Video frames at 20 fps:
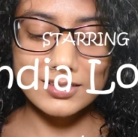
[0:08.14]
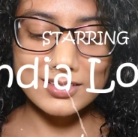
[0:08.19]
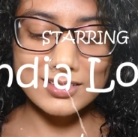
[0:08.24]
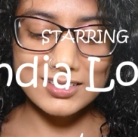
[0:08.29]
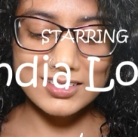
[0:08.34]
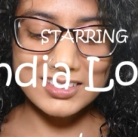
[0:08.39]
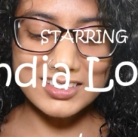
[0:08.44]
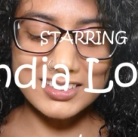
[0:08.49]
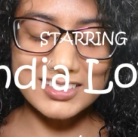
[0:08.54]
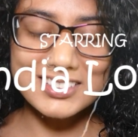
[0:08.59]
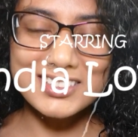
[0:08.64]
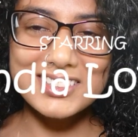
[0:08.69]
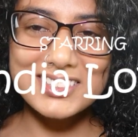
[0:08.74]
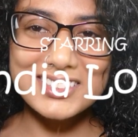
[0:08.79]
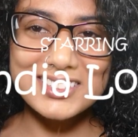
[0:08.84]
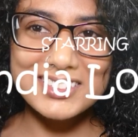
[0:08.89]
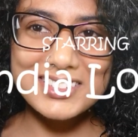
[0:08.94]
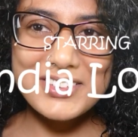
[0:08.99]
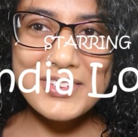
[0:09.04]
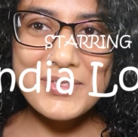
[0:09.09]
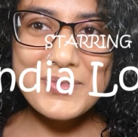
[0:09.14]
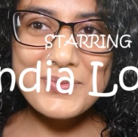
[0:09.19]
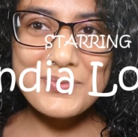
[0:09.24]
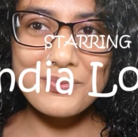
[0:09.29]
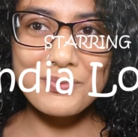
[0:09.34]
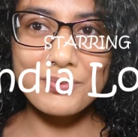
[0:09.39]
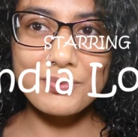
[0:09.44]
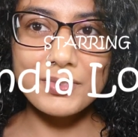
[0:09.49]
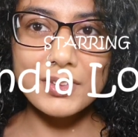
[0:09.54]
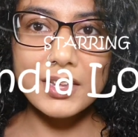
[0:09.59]
Good.
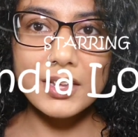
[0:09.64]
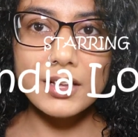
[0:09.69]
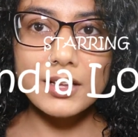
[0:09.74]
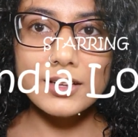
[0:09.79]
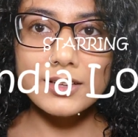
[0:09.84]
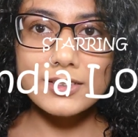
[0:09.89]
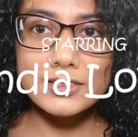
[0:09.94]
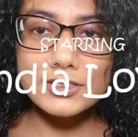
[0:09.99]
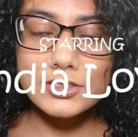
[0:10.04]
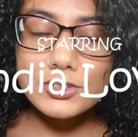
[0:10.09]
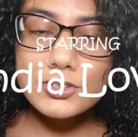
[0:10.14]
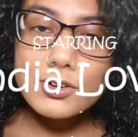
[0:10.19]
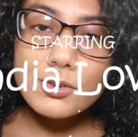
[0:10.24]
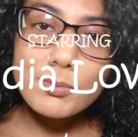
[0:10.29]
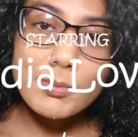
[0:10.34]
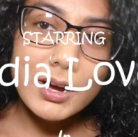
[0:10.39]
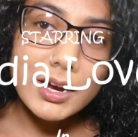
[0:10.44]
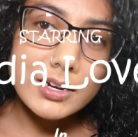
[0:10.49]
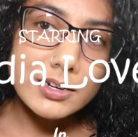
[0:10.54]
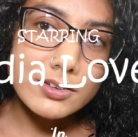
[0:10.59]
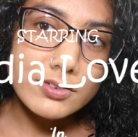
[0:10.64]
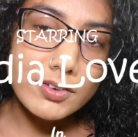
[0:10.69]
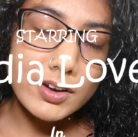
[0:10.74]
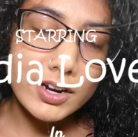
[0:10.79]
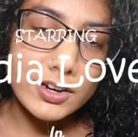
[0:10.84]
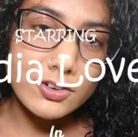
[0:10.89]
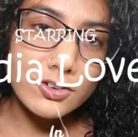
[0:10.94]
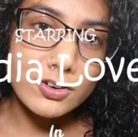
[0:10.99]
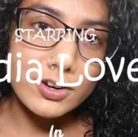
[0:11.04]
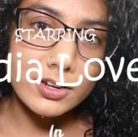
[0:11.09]
You don't mind if I
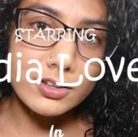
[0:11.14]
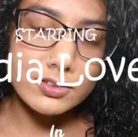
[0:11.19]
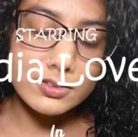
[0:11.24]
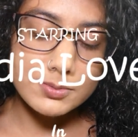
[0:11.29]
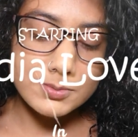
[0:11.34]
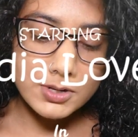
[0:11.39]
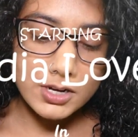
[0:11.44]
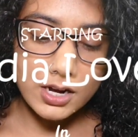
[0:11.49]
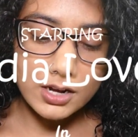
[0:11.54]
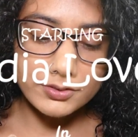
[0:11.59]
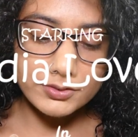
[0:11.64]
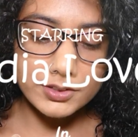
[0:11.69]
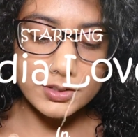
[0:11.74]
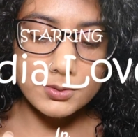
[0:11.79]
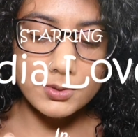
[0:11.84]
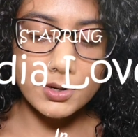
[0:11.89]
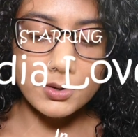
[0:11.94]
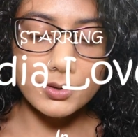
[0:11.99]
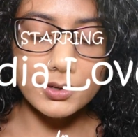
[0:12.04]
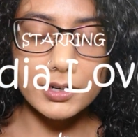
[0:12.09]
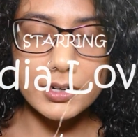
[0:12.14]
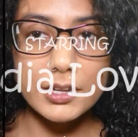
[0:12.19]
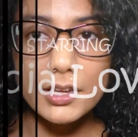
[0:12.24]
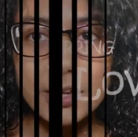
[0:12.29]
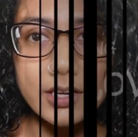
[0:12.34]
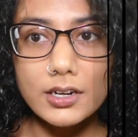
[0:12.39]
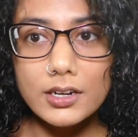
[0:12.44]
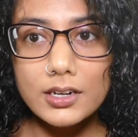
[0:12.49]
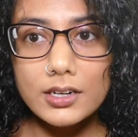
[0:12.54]
drink some coffee while we're here?